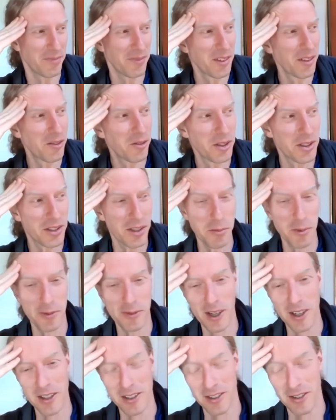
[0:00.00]
with some of
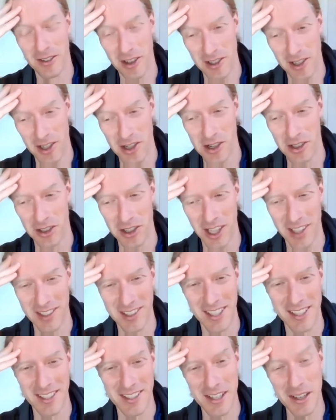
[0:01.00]
our transitional
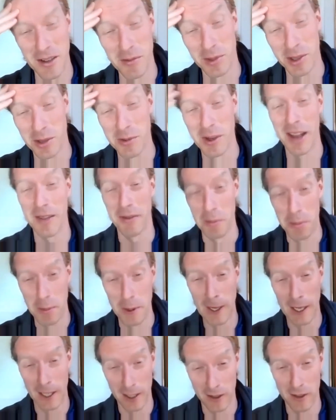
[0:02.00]
justice teams. We have a
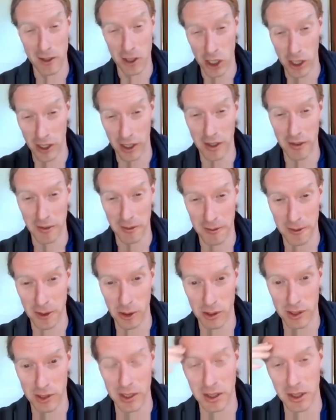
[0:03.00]
big chunk of
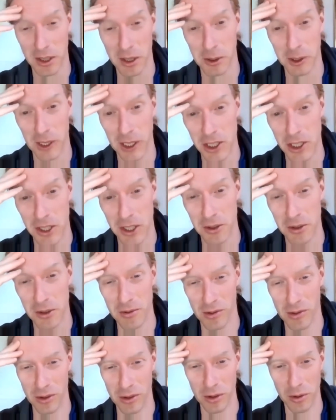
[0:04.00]
folks at the coalition who
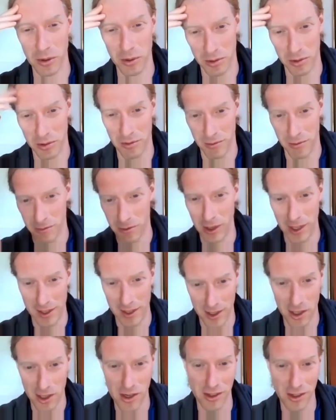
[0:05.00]
do
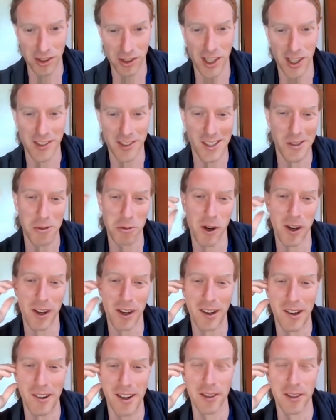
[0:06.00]
transitional justice work
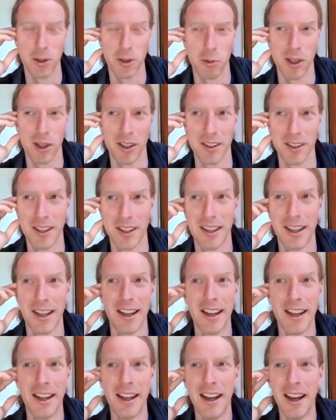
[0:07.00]
around the world,
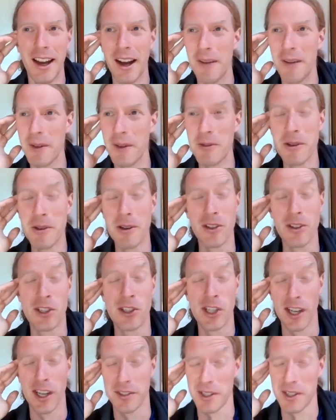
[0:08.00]
um, and we were
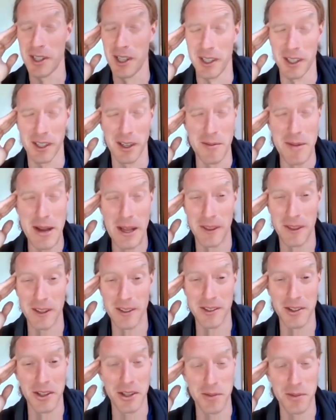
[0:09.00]
just talking about this
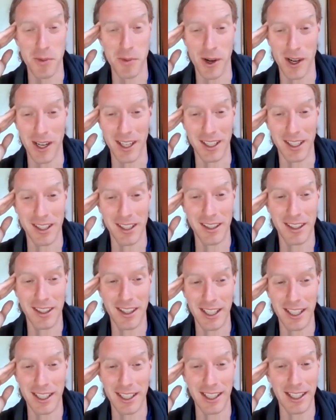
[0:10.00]
this morning.
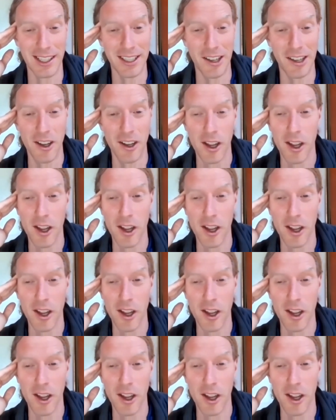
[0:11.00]
That like